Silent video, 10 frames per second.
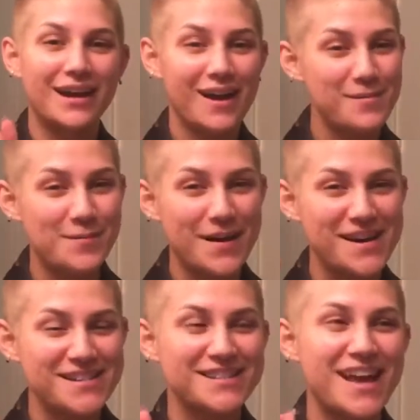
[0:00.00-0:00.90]
a
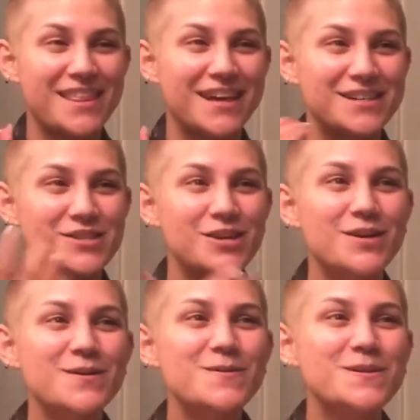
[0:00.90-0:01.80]
mess, and that
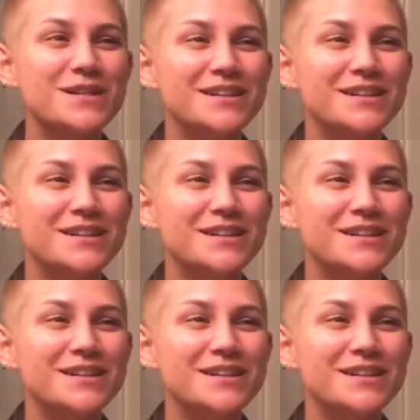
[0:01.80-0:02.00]
show